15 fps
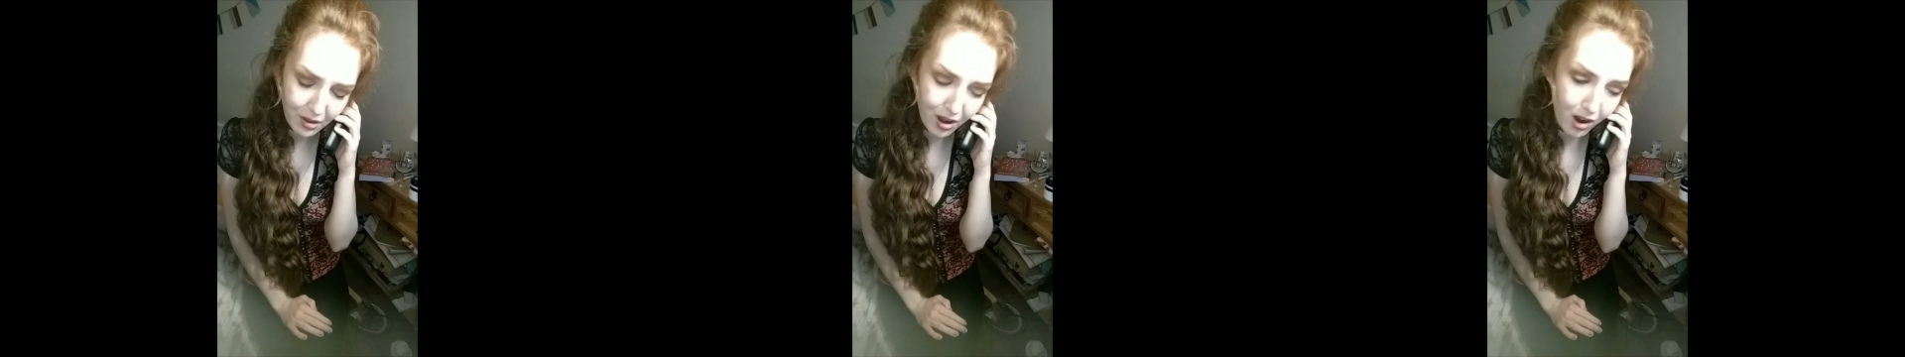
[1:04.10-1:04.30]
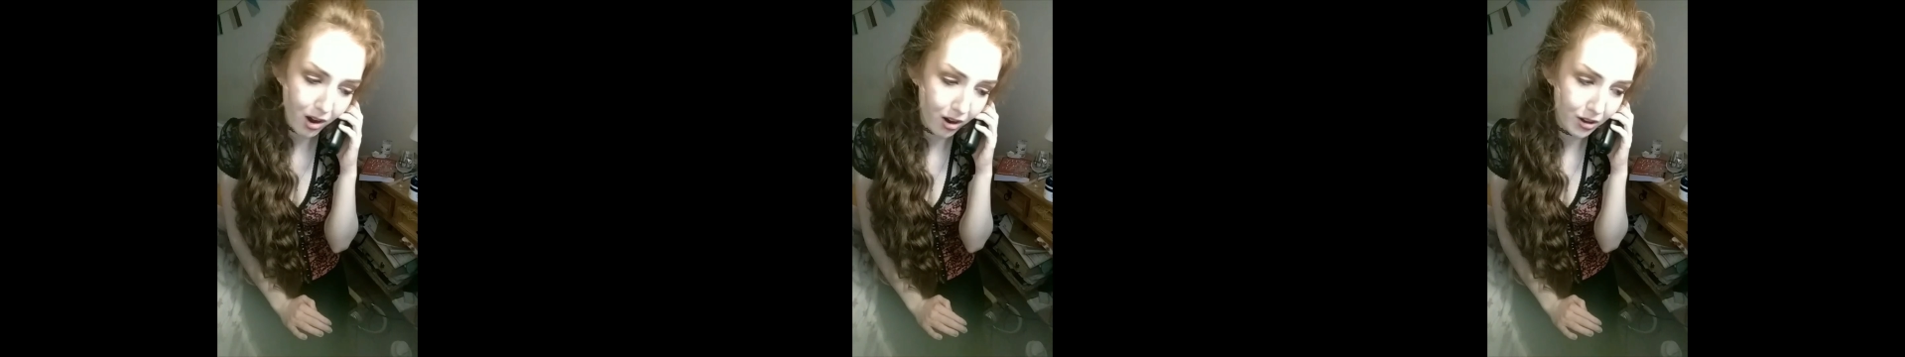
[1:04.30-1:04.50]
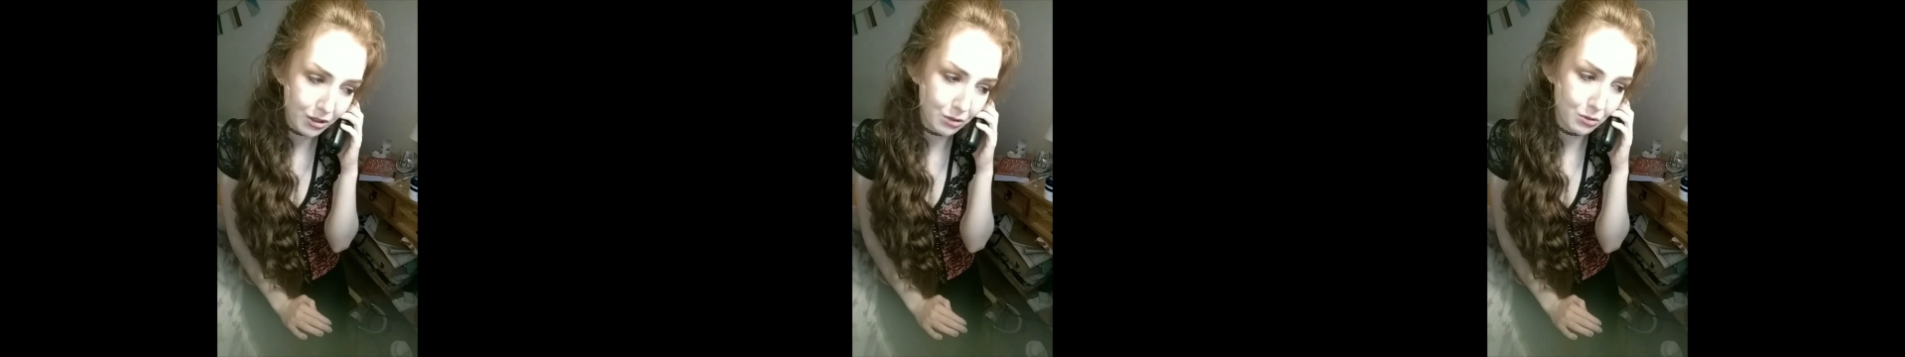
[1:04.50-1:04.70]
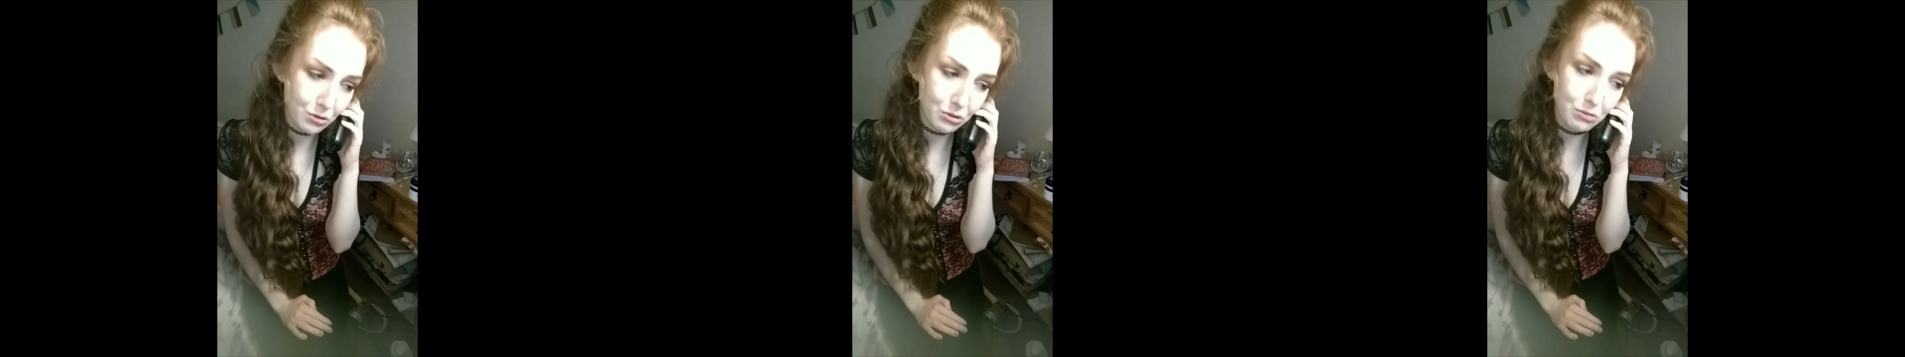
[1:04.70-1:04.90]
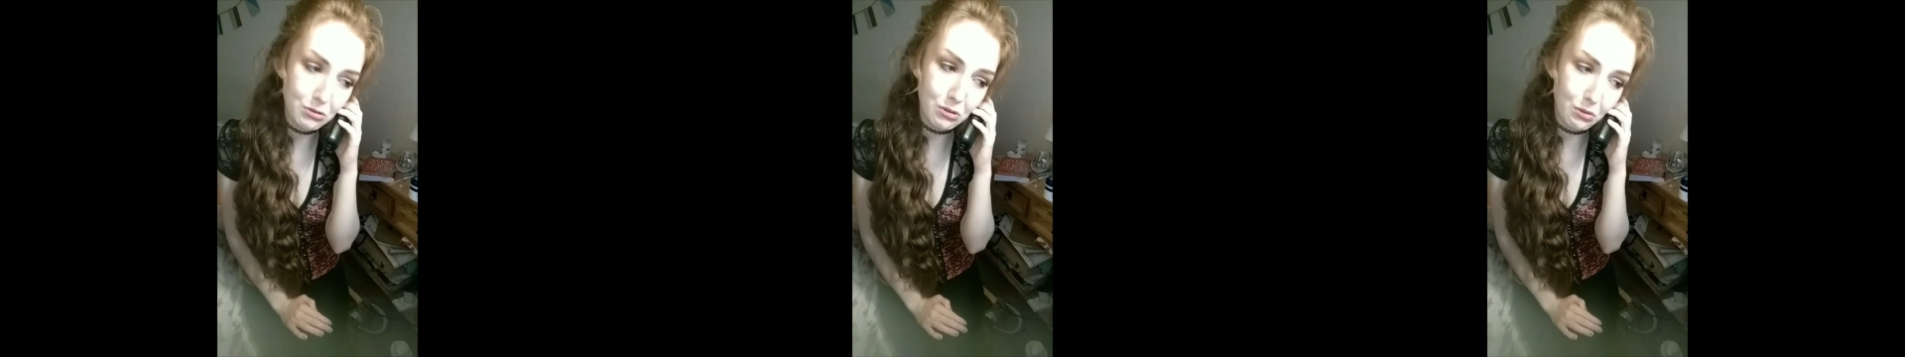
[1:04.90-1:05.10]
my heart
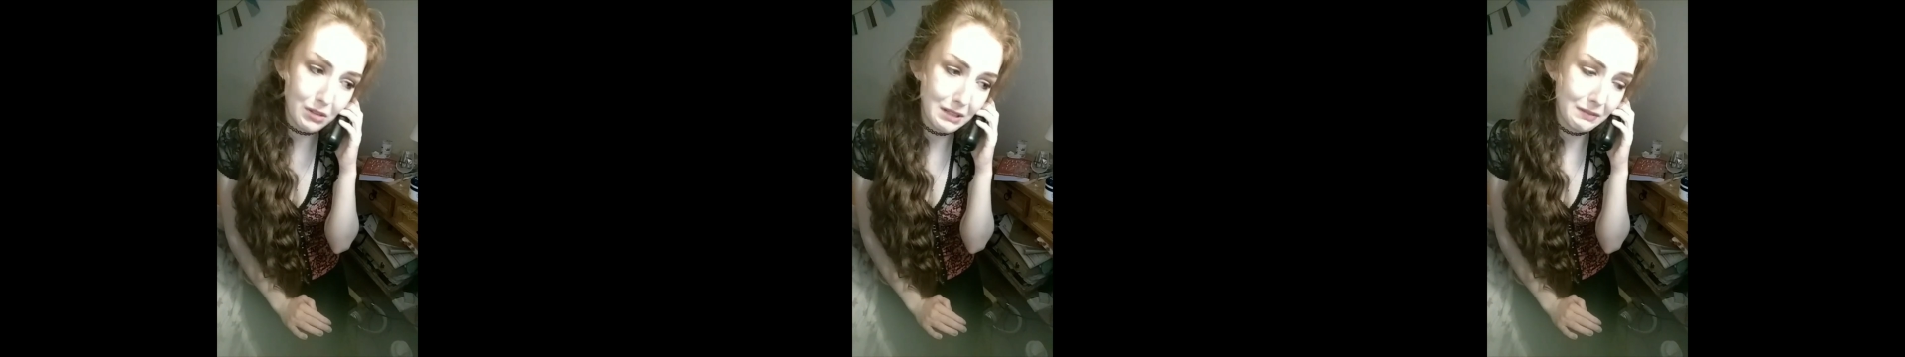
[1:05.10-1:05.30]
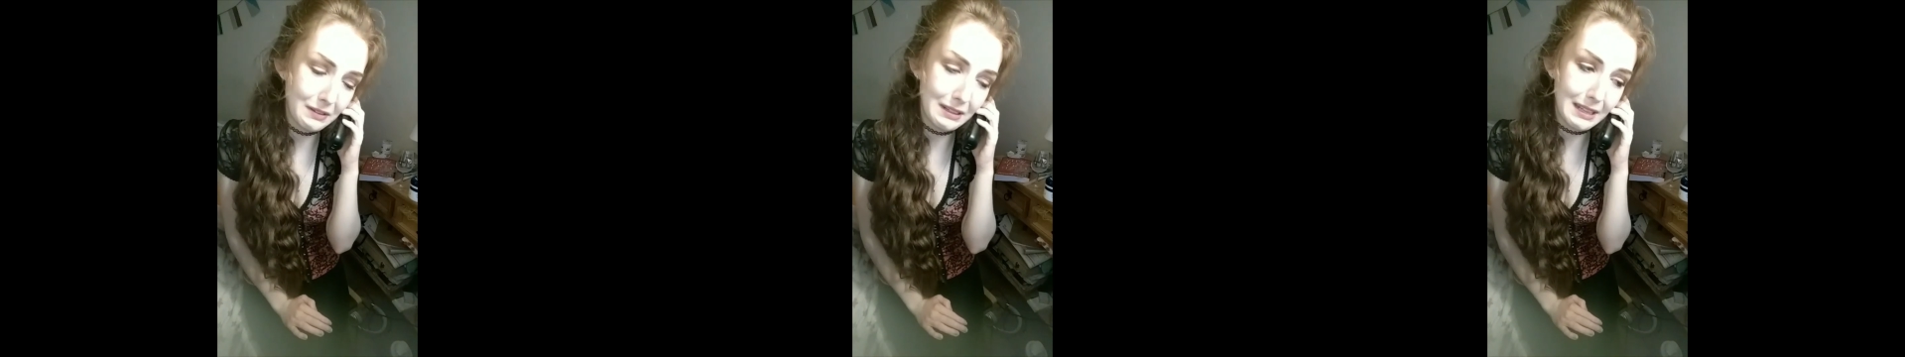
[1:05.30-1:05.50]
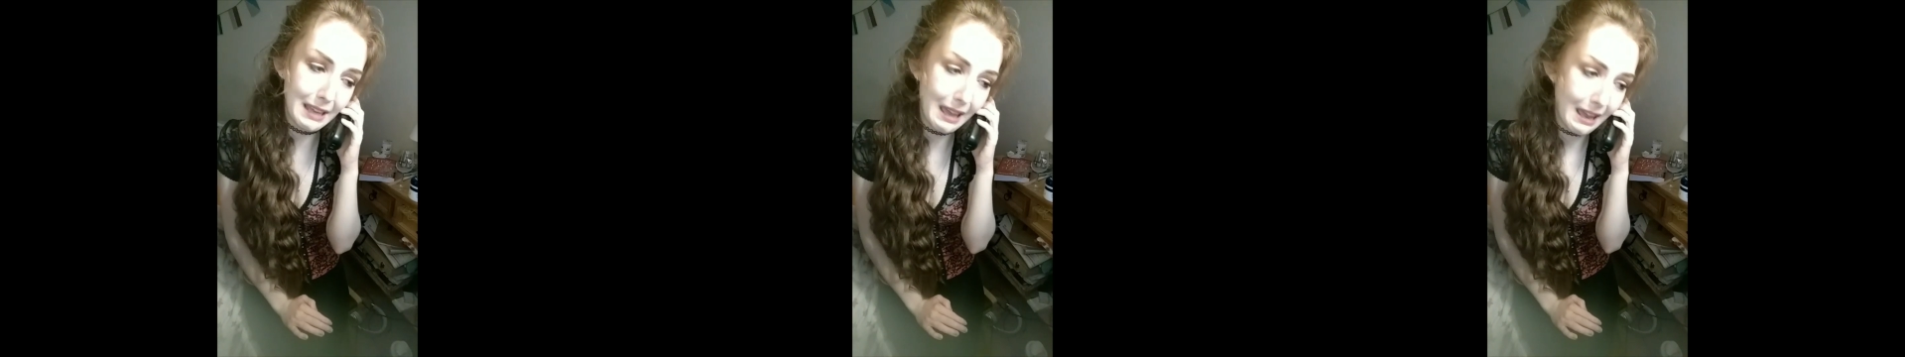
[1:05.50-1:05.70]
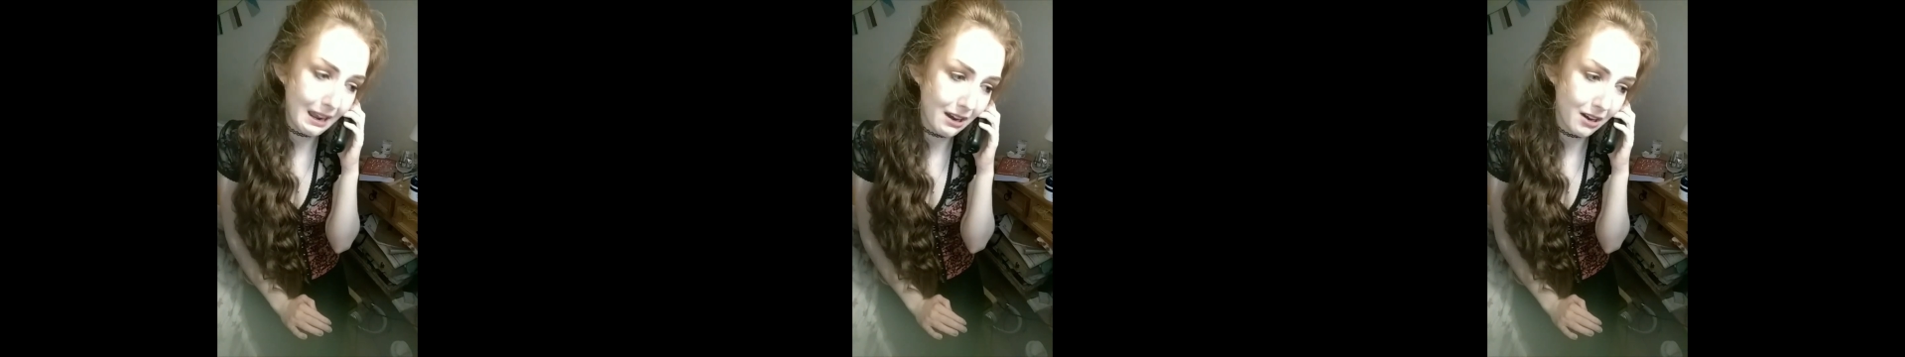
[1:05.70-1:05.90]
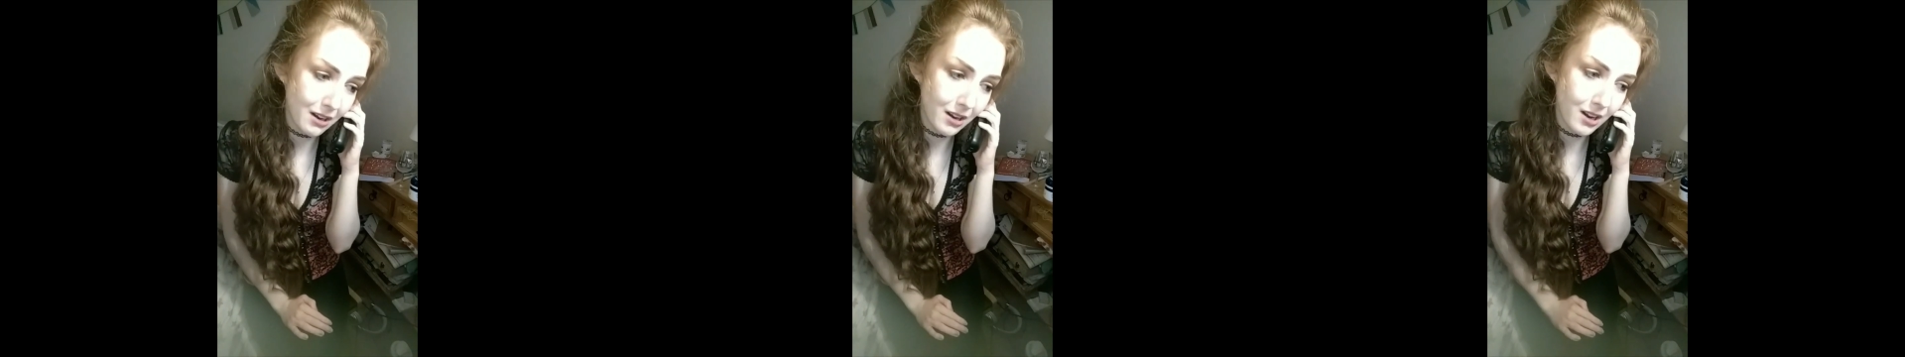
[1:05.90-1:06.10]
knows you don't even
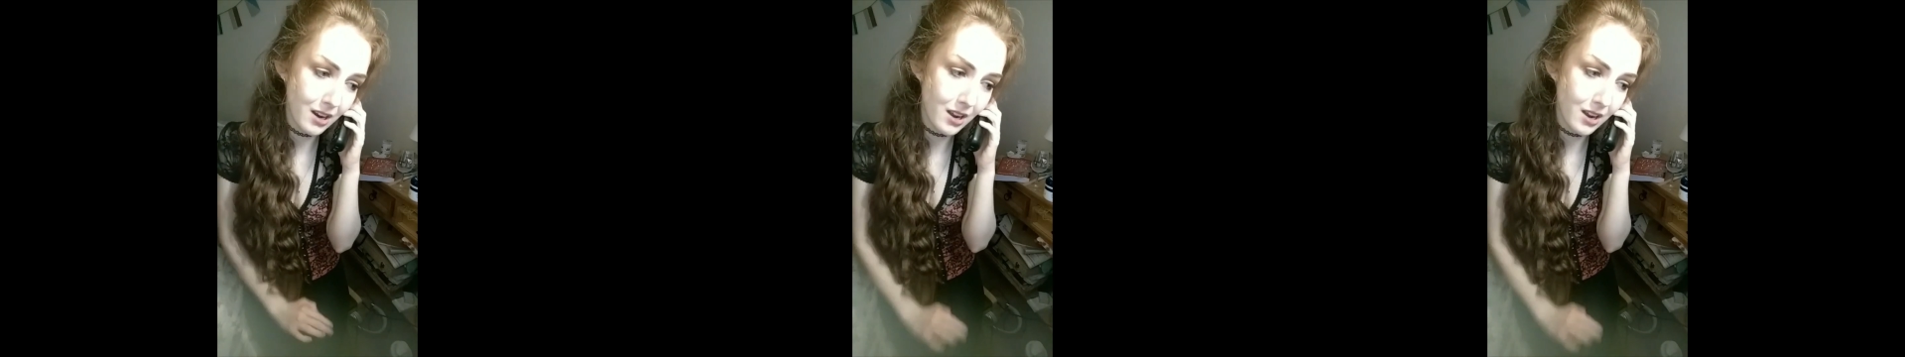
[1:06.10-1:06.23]
care.